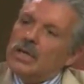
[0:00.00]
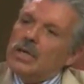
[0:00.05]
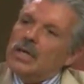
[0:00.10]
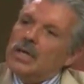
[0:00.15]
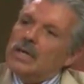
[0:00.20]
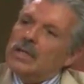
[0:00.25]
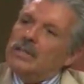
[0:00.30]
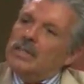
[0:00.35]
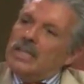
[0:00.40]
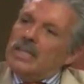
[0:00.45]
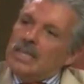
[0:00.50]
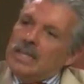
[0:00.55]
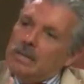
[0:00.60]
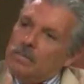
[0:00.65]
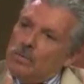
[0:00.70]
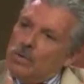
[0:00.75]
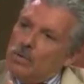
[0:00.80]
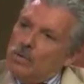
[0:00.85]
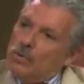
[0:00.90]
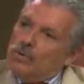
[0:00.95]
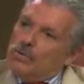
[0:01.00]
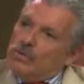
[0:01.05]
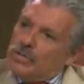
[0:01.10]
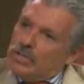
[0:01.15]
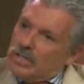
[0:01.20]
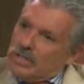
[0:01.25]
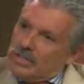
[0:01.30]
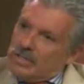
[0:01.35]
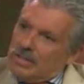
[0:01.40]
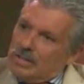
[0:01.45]
the immune
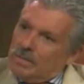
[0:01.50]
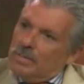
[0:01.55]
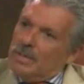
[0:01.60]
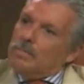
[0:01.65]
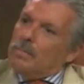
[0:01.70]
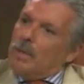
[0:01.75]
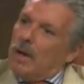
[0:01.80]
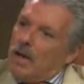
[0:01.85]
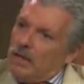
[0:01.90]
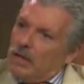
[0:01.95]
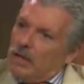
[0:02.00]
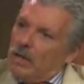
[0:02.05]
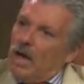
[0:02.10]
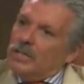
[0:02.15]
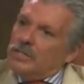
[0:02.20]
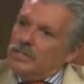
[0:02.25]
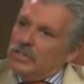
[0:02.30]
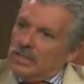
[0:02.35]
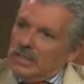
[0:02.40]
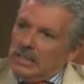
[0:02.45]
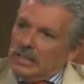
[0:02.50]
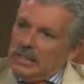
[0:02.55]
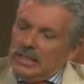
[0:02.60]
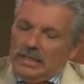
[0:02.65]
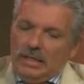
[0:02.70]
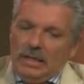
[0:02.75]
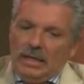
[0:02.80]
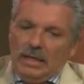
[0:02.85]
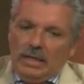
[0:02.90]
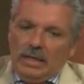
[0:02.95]
system and
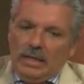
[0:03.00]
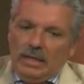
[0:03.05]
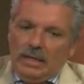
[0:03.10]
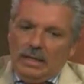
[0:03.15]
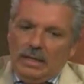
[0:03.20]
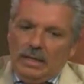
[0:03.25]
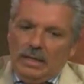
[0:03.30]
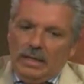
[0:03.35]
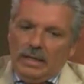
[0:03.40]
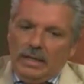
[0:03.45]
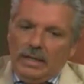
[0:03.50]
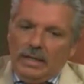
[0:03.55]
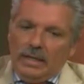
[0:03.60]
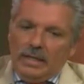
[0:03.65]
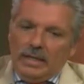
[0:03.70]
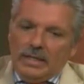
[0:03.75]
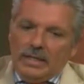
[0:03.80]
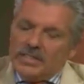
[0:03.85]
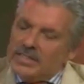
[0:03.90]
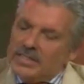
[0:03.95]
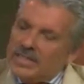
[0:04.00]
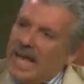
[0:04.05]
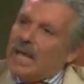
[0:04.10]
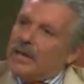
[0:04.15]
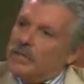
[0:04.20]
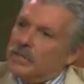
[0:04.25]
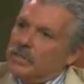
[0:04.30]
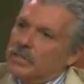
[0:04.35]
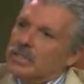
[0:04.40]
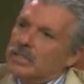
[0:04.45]
biologically uh, a, a, a
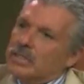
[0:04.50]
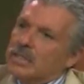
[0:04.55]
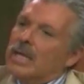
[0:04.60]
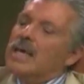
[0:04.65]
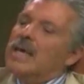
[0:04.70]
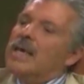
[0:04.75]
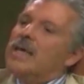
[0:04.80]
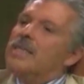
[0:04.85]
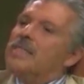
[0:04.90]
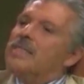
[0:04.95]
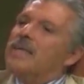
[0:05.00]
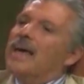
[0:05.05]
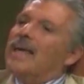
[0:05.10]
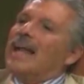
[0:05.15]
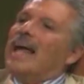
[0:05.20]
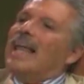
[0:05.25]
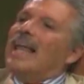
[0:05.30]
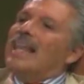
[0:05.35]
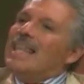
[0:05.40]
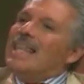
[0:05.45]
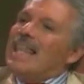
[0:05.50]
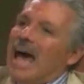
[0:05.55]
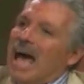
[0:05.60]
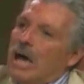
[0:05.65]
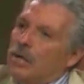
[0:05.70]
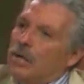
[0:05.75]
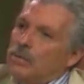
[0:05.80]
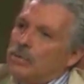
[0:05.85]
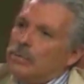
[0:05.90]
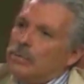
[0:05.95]
status that allows